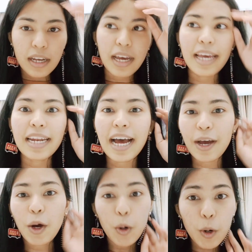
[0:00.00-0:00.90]
and I
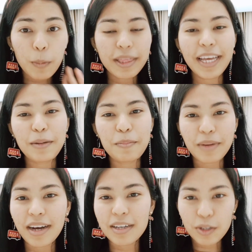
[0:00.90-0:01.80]
hope that
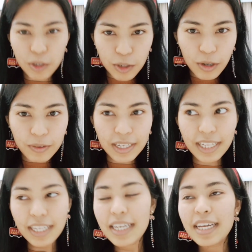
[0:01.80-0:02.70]
my story
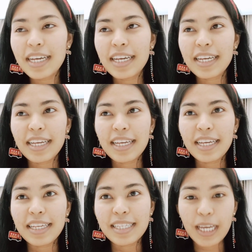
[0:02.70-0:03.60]

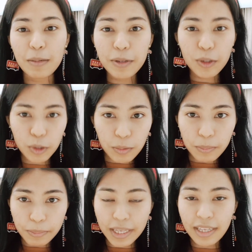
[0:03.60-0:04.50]
is able to
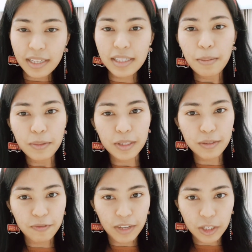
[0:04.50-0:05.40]
be some
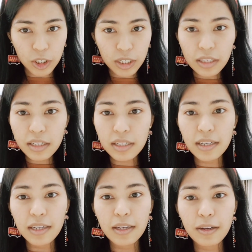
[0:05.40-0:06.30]
motivation
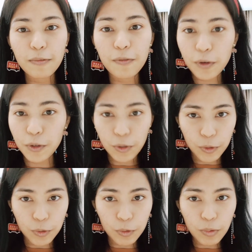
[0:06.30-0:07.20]
for
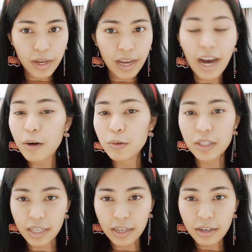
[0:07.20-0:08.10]
you out
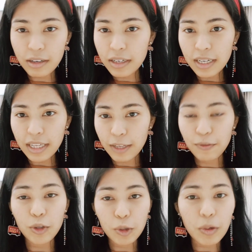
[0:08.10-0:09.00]
there if
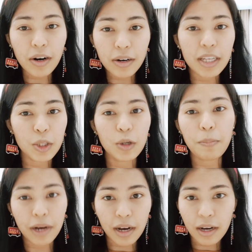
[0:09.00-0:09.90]
you are in your
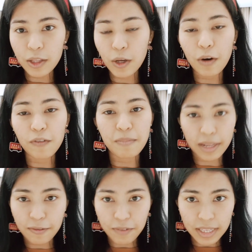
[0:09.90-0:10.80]
path of
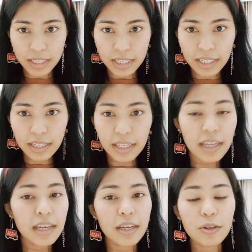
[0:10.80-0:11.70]
manifesting,
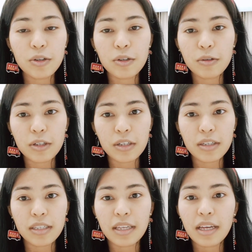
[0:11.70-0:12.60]
to just